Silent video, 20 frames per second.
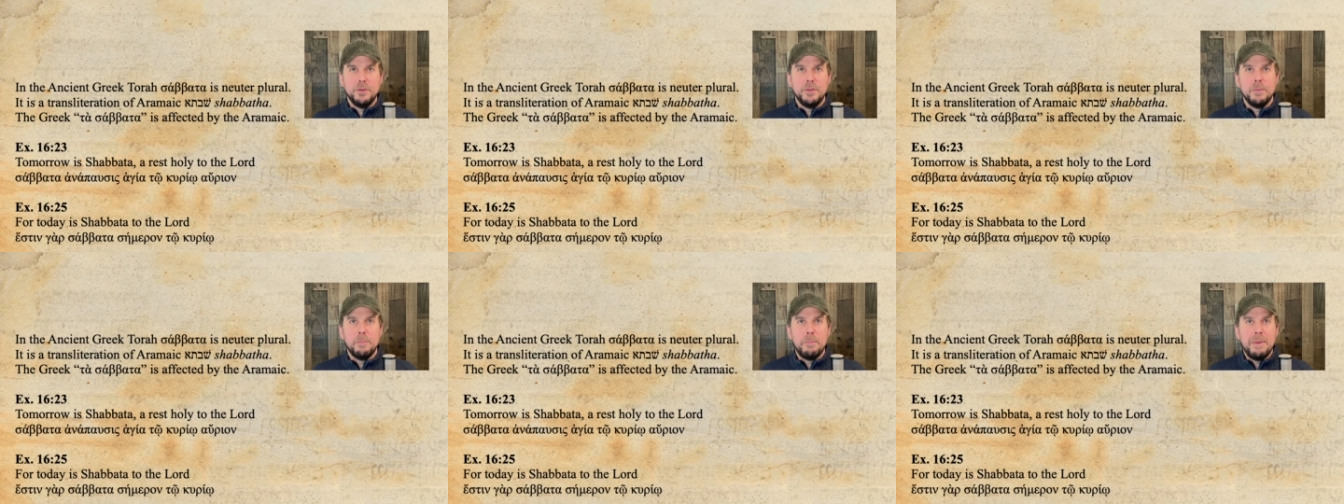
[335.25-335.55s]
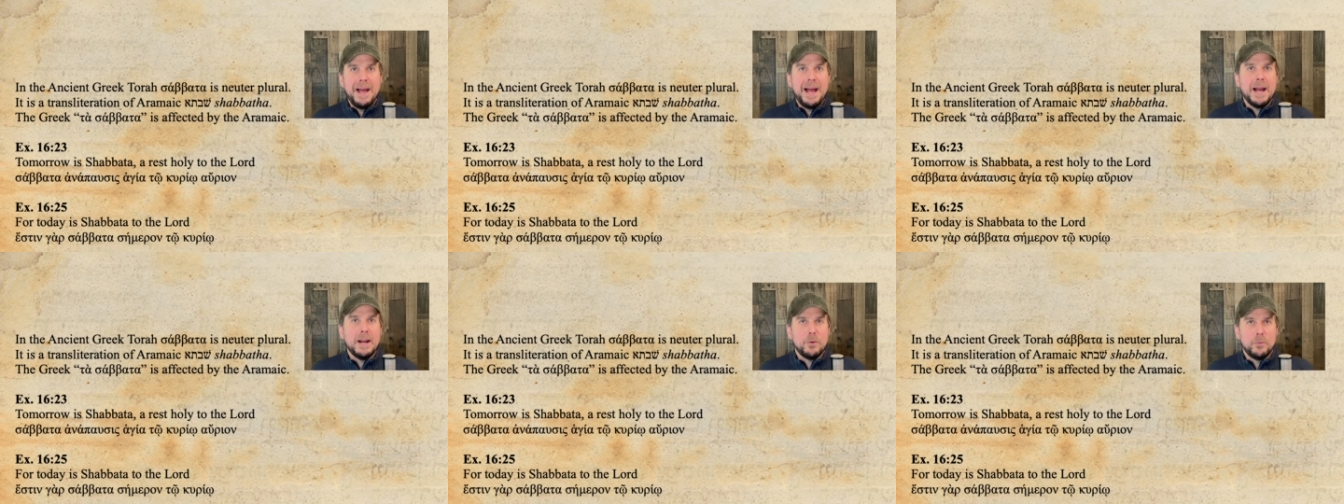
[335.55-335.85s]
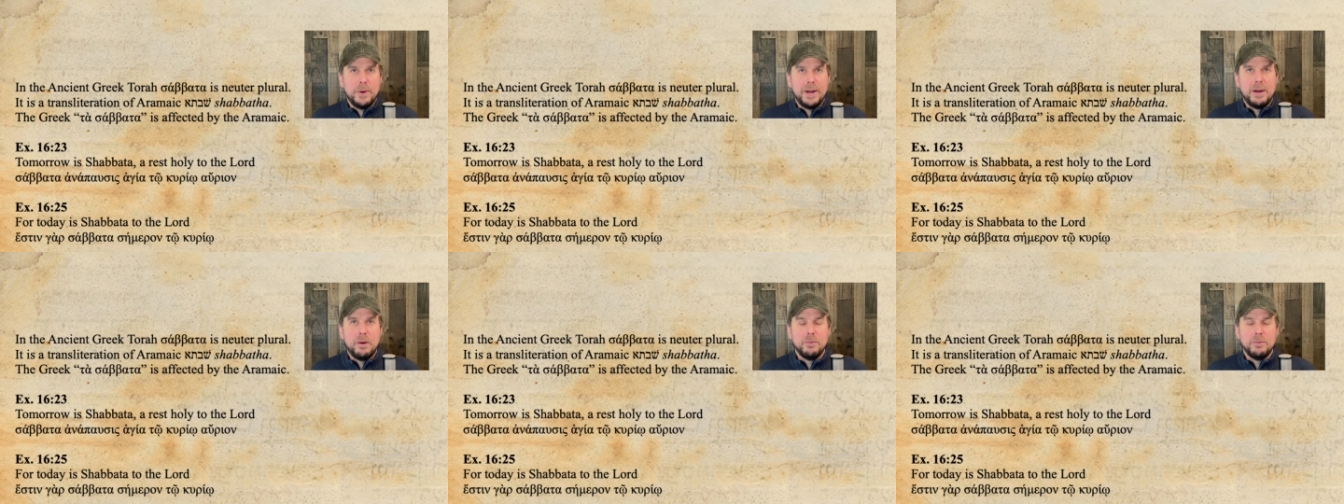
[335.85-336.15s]
the
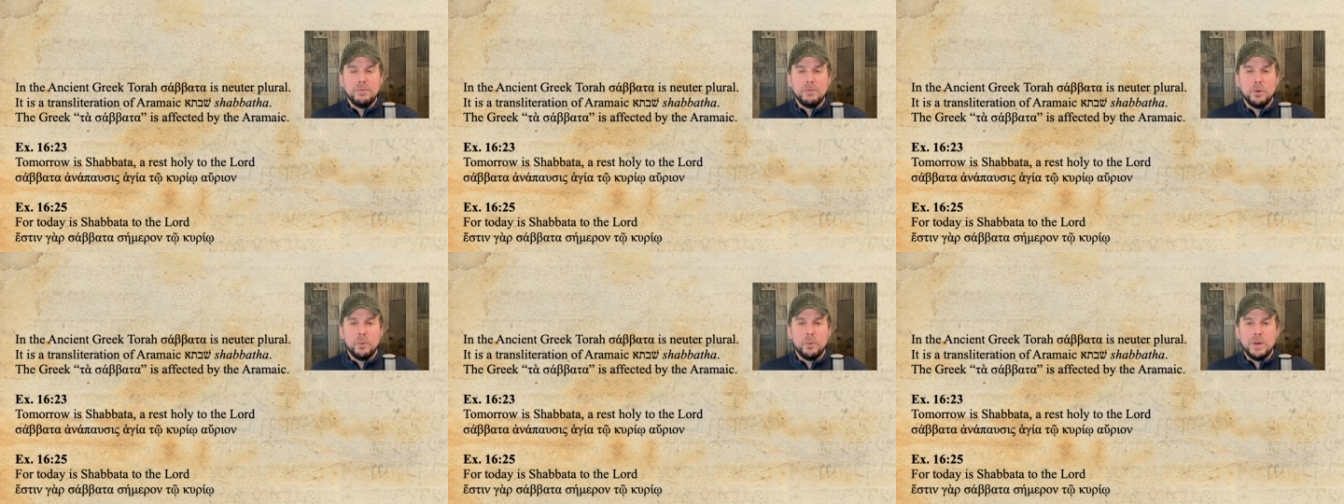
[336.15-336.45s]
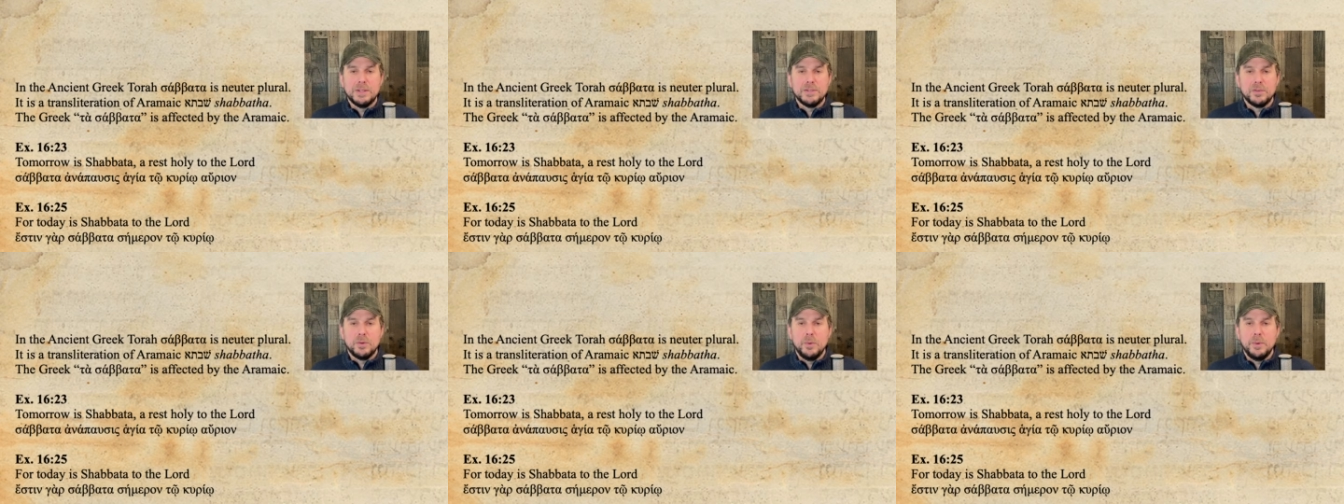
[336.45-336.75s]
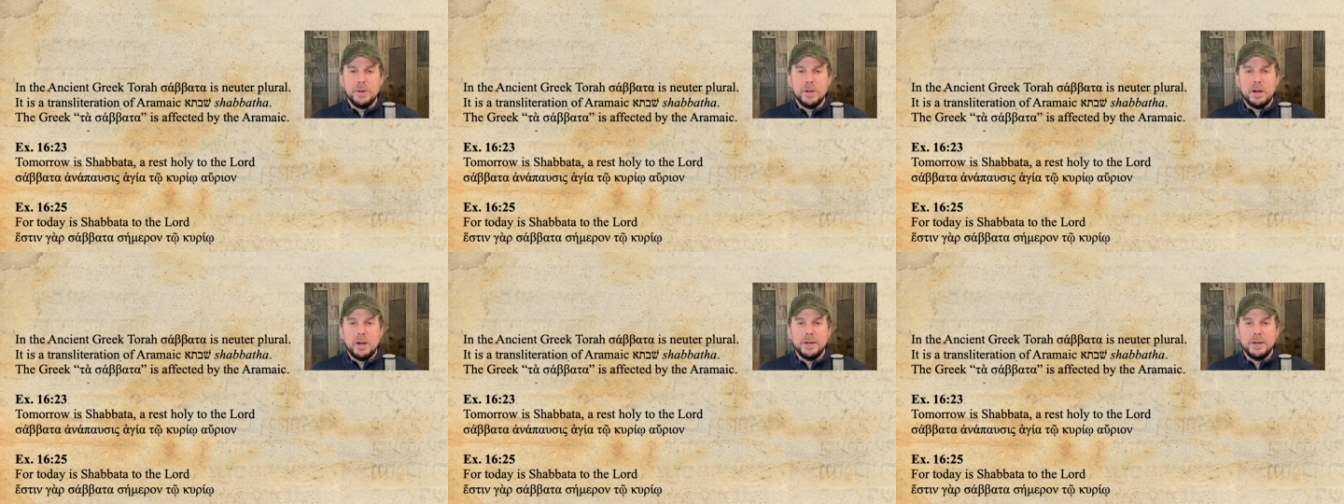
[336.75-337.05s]
background for what's
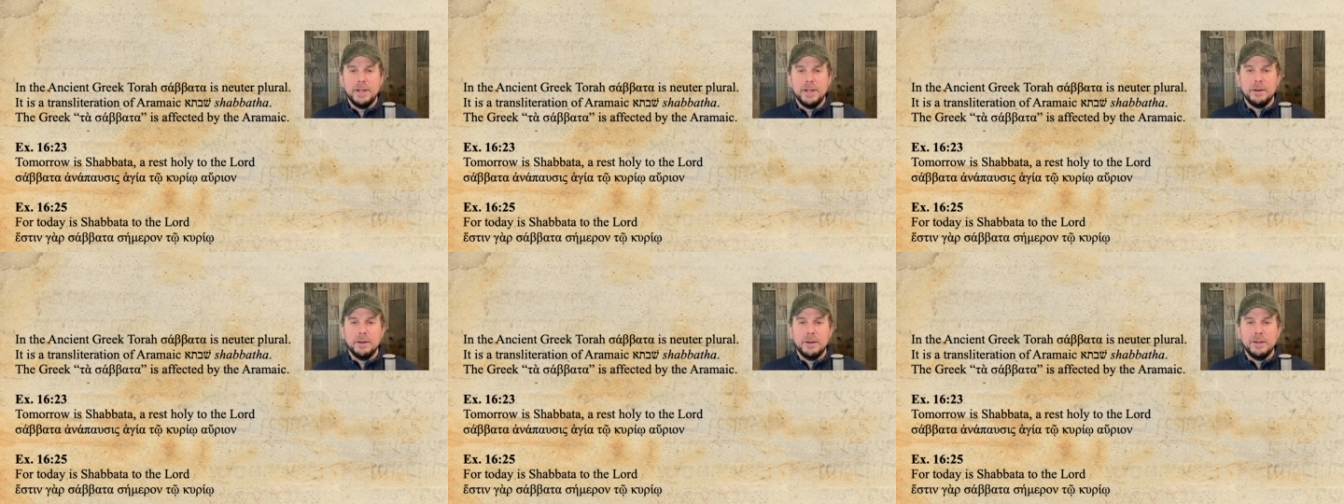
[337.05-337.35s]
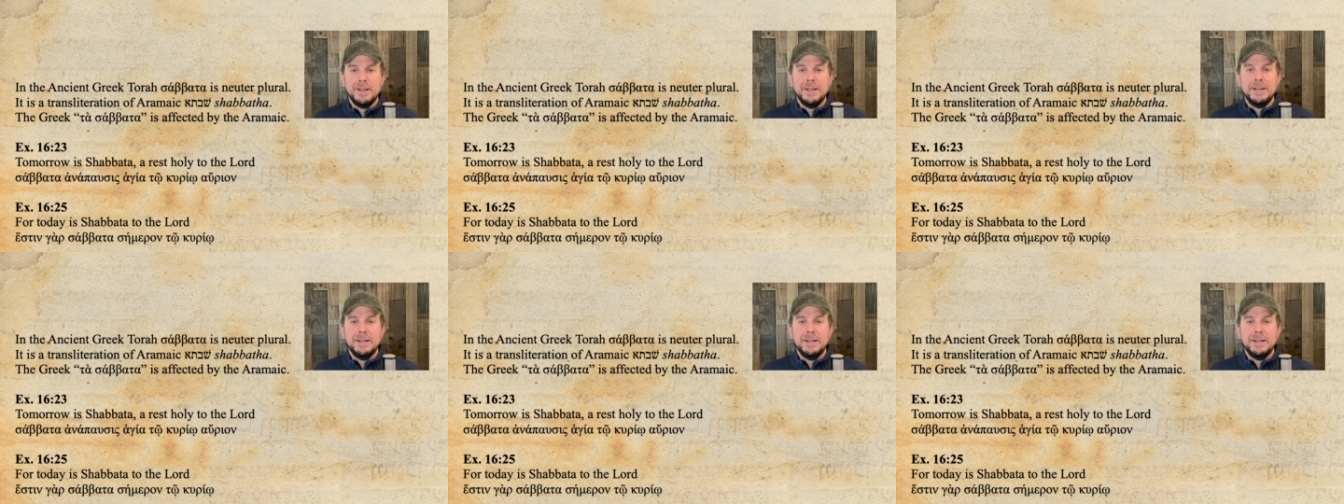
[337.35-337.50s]
going on here.